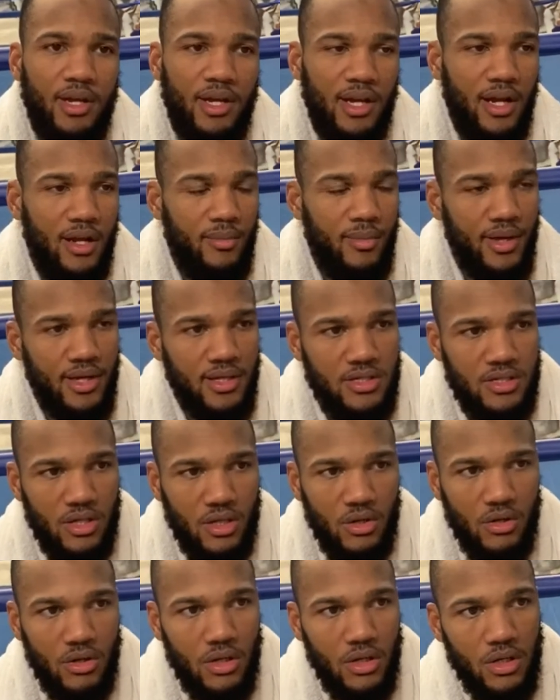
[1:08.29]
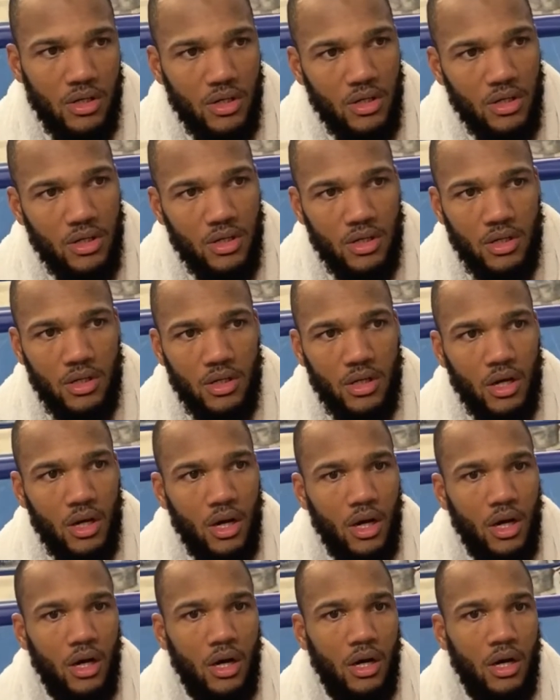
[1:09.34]
You know what I mean?
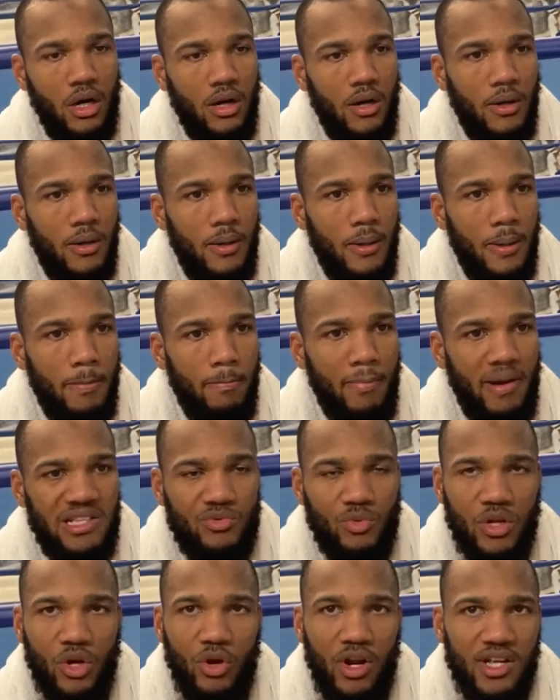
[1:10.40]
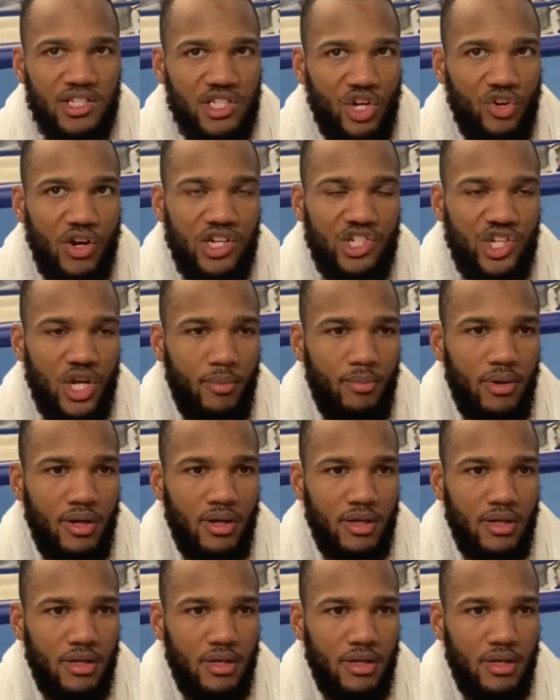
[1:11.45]
So I just want to go down as a great champion